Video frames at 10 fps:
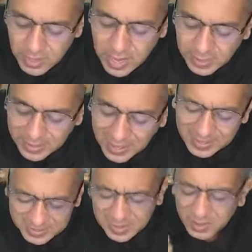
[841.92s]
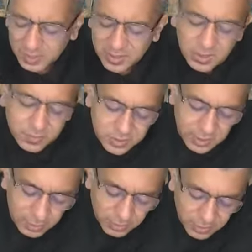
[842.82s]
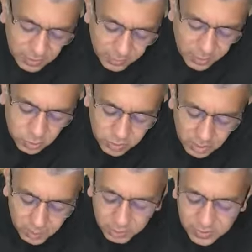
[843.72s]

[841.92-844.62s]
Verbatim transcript: Galaxy Limited, that was the name of the company, should come out with a